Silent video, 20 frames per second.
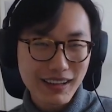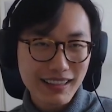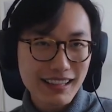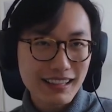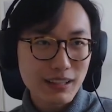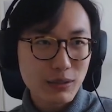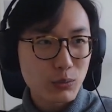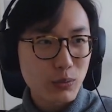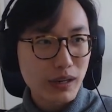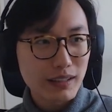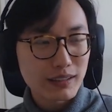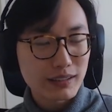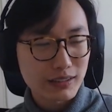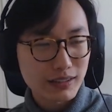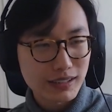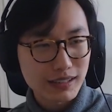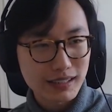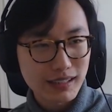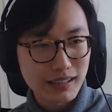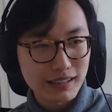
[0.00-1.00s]
I think the
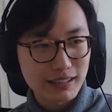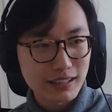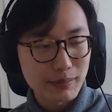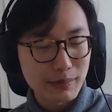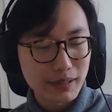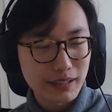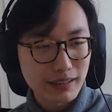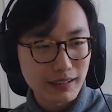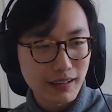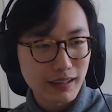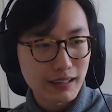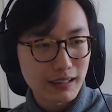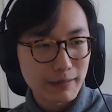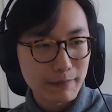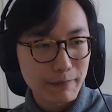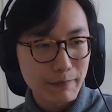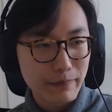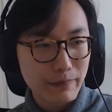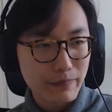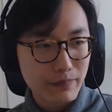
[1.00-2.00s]
regulatory side is going to be a lot
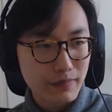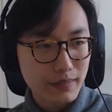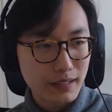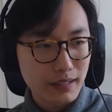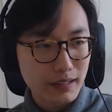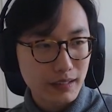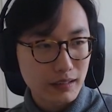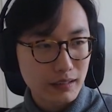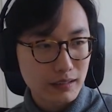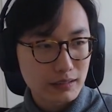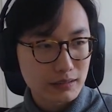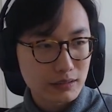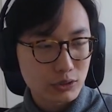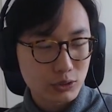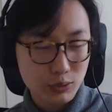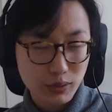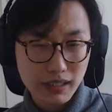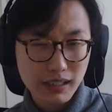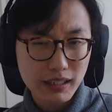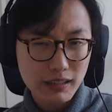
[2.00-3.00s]

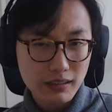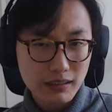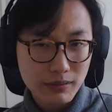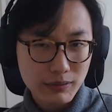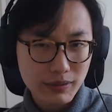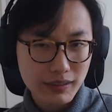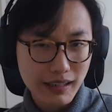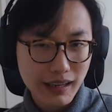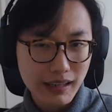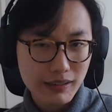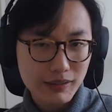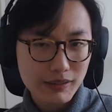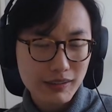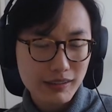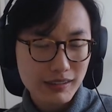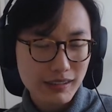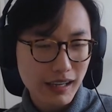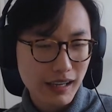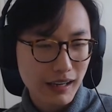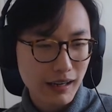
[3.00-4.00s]
trickier for
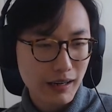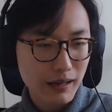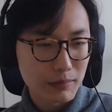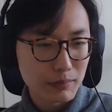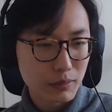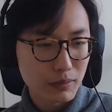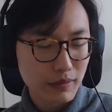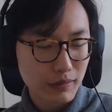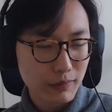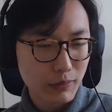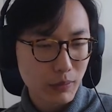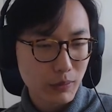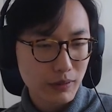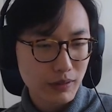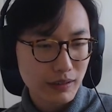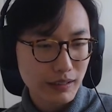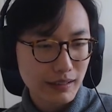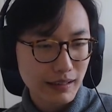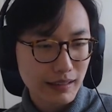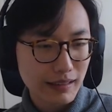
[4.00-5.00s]
DAOs uh, moving
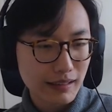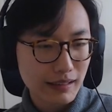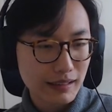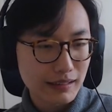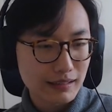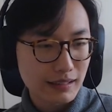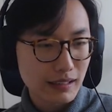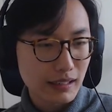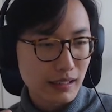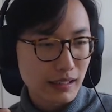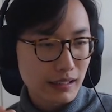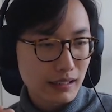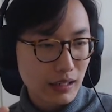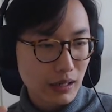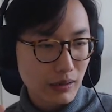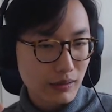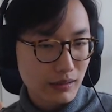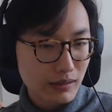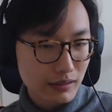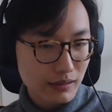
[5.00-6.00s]
forward. And I think it's, you
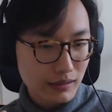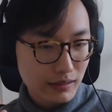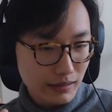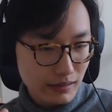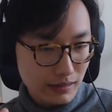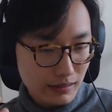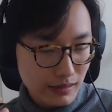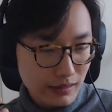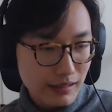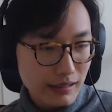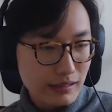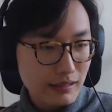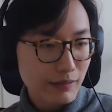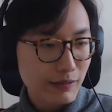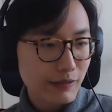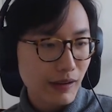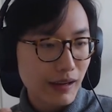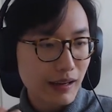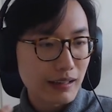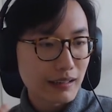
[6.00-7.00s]
know, you, you need to
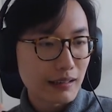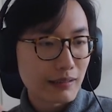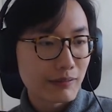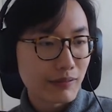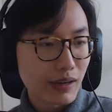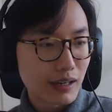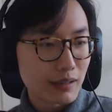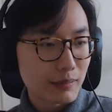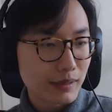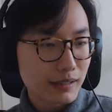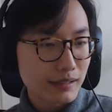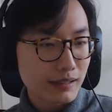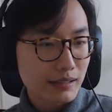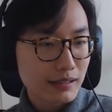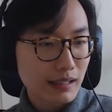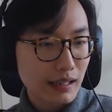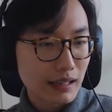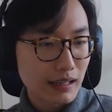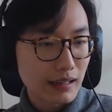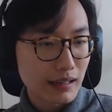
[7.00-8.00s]
find
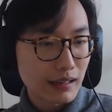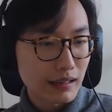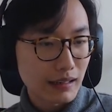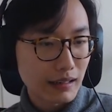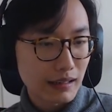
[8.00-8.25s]
environments uh,